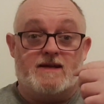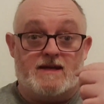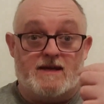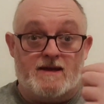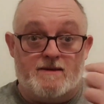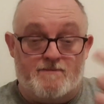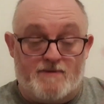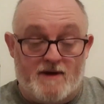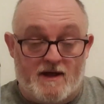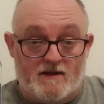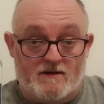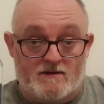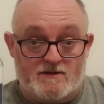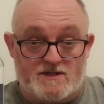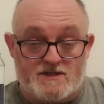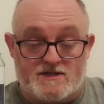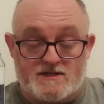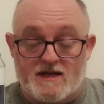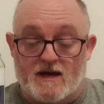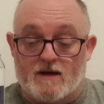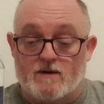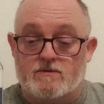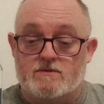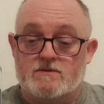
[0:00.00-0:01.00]
imperial
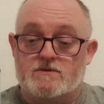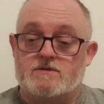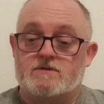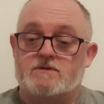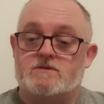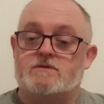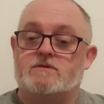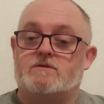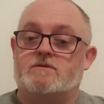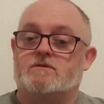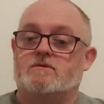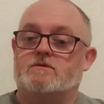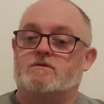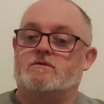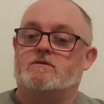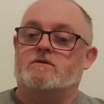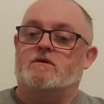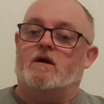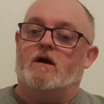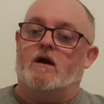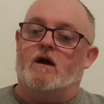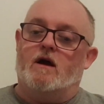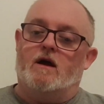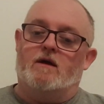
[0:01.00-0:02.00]
stouts.
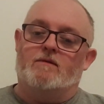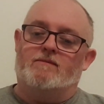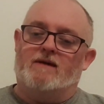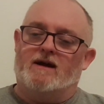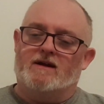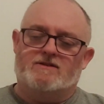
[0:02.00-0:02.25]
I